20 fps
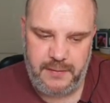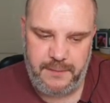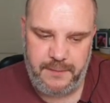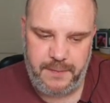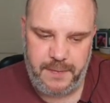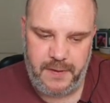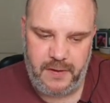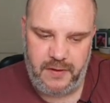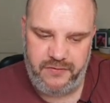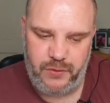
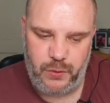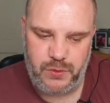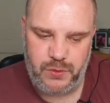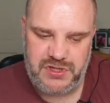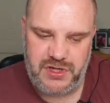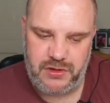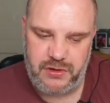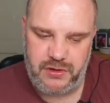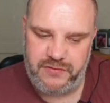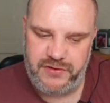I've also
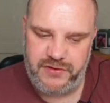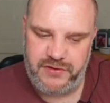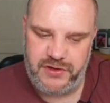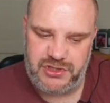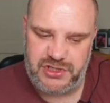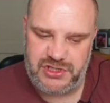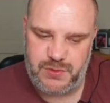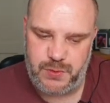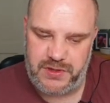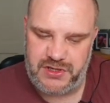got
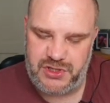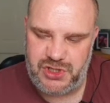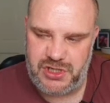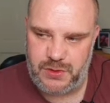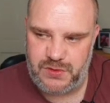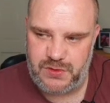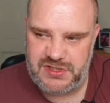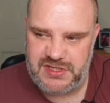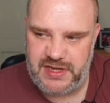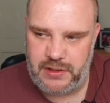Vergis with a shield
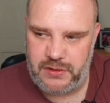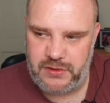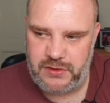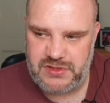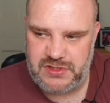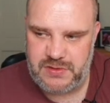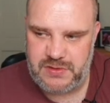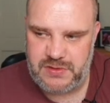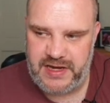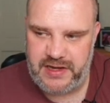set on as
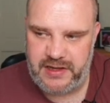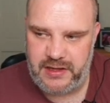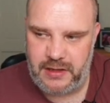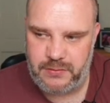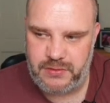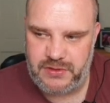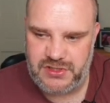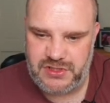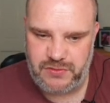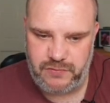a backup,
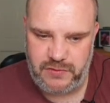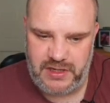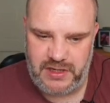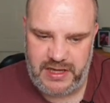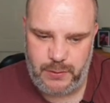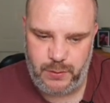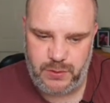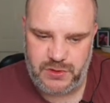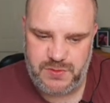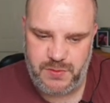because he
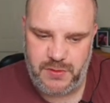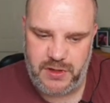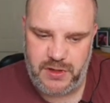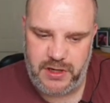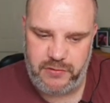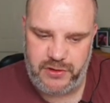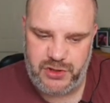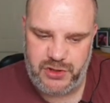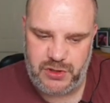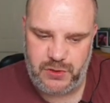was my
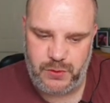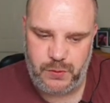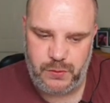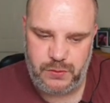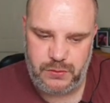original